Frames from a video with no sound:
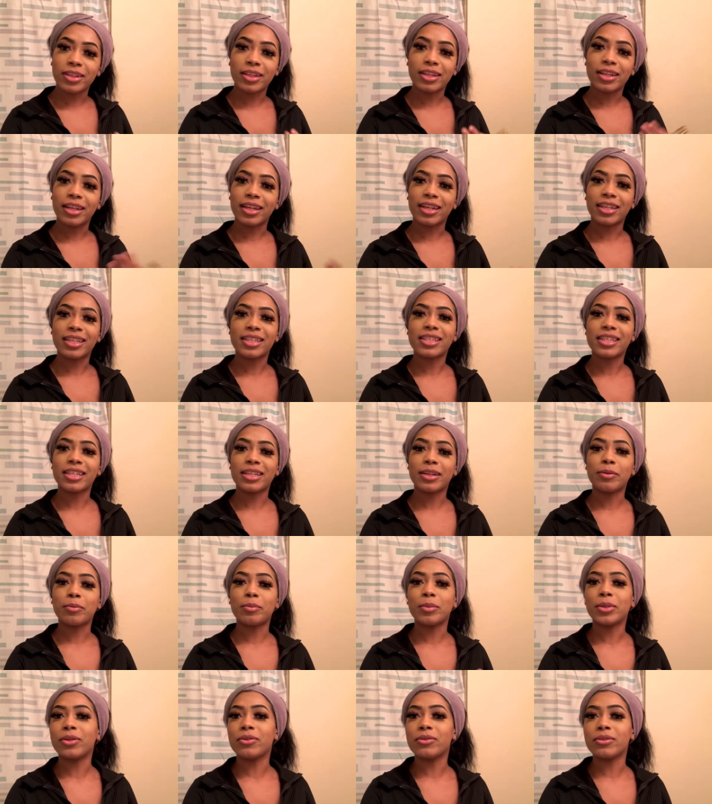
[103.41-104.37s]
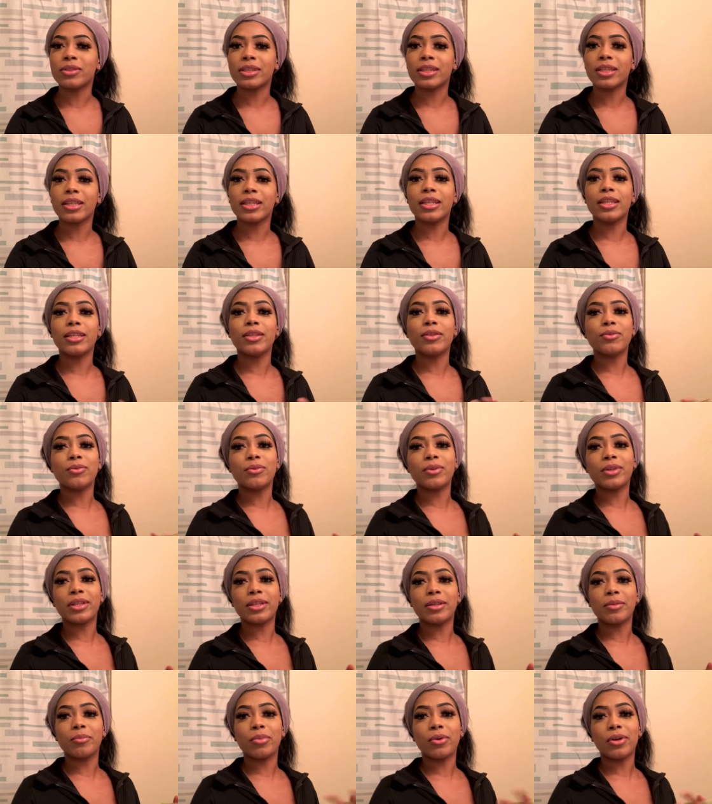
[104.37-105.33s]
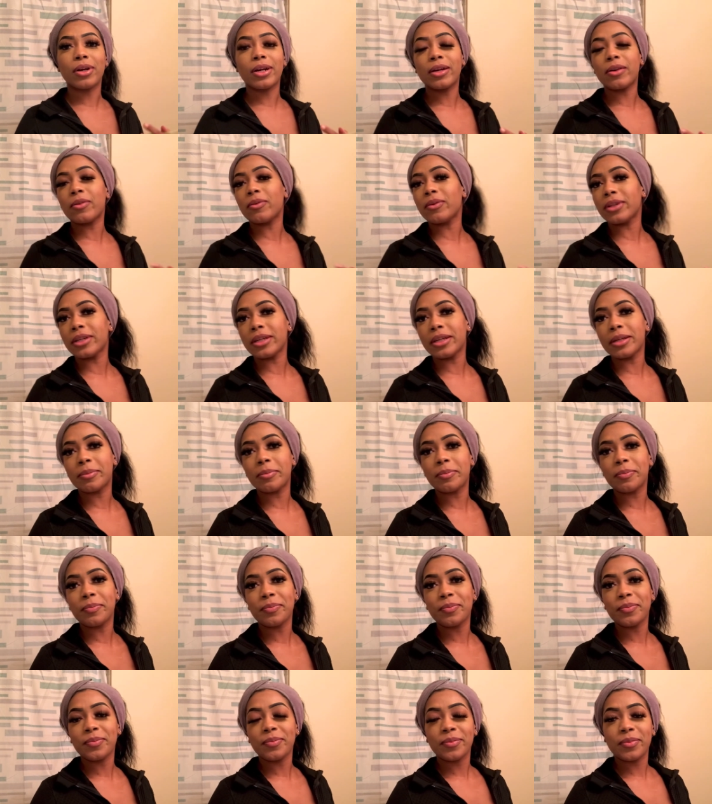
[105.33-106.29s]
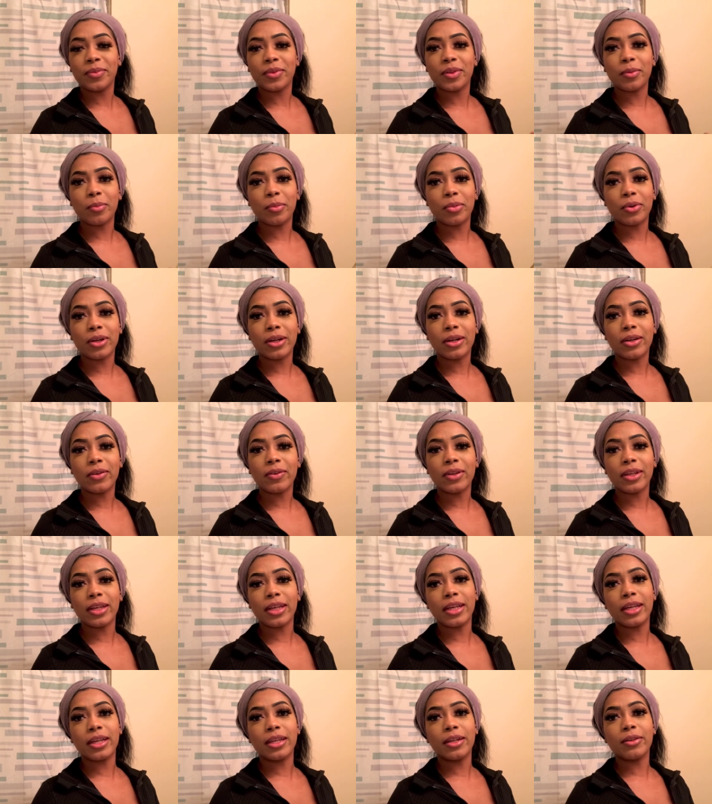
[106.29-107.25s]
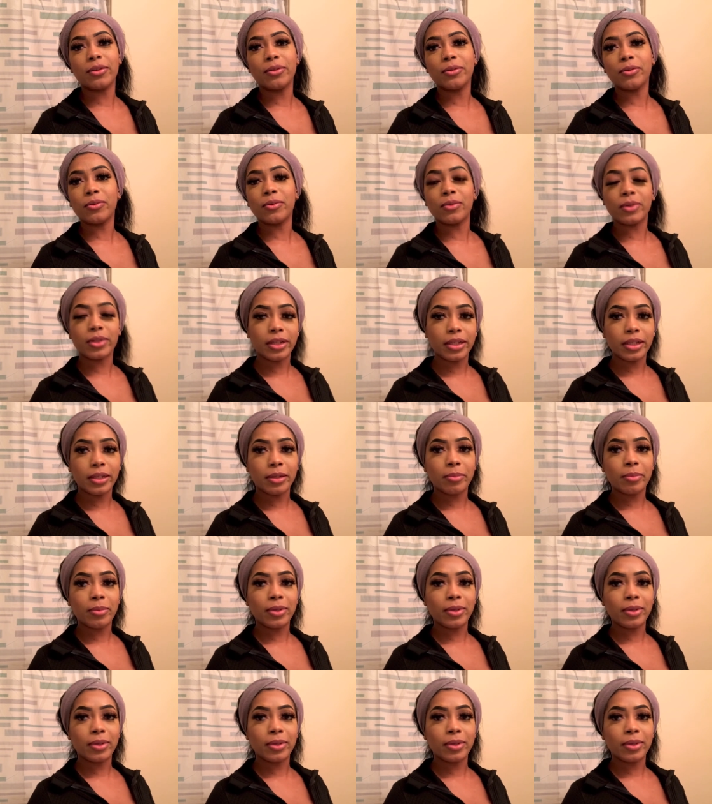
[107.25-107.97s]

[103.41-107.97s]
Like I said, I'm usually doing the brown lip, the brown and nude lip.